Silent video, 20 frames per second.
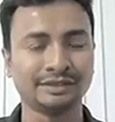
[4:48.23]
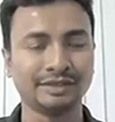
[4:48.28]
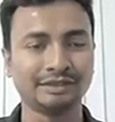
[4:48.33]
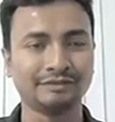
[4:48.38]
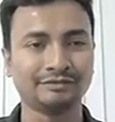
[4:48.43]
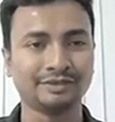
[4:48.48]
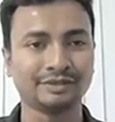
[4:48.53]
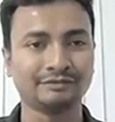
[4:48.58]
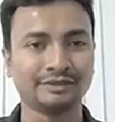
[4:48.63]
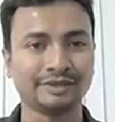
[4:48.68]

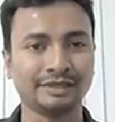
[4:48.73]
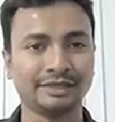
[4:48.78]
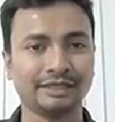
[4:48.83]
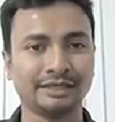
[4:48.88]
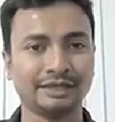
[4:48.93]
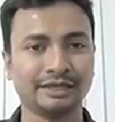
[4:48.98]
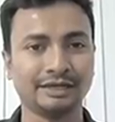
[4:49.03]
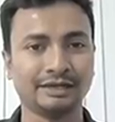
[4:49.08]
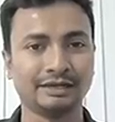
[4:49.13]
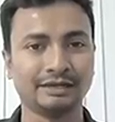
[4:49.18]
itself is a
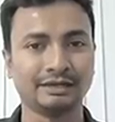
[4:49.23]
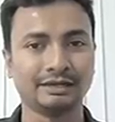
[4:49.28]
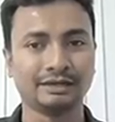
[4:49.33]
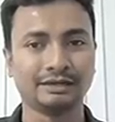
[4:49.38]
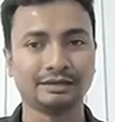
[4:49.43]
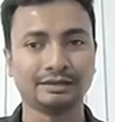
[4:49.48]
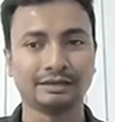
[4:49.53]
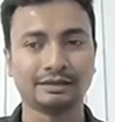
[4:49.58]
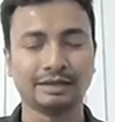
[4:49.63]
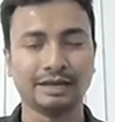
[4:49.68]
very
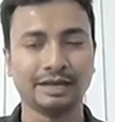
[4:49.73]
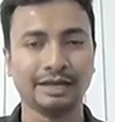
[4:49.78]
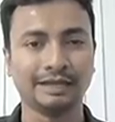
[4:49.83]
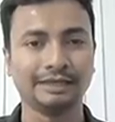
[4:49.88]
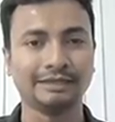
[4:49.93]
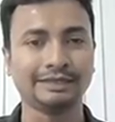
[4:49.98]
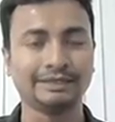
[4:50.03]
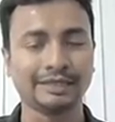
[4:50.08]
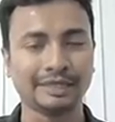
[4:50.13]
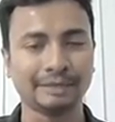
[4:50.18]

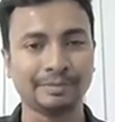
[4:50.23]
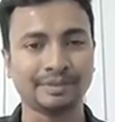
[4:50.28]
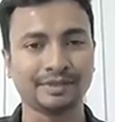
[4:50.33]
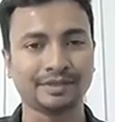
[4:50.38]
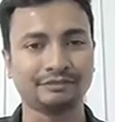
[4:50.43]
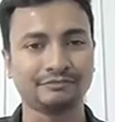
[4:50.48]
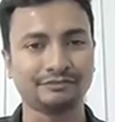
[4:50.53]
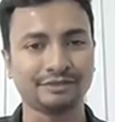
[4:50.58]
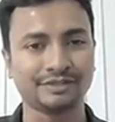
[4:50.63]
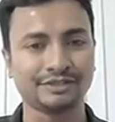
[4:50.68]
highly
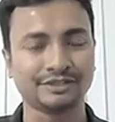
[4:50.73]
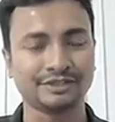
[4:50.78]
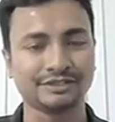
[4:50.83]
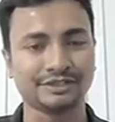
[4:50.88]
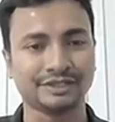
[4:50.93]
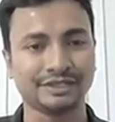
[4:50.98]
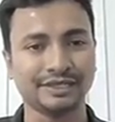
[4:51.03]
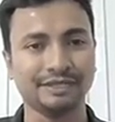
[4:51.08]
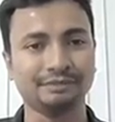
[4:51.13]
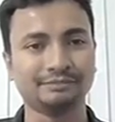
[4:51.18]
capex
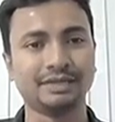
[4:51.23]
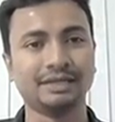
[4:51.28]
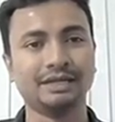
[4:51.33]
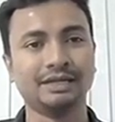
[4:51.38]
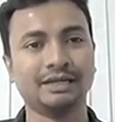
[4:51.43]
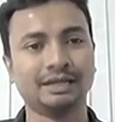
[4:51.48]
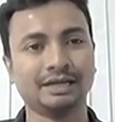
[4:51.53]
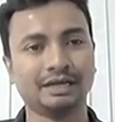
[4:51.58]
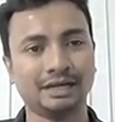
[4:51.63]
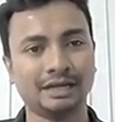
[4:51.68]
infrastructure game.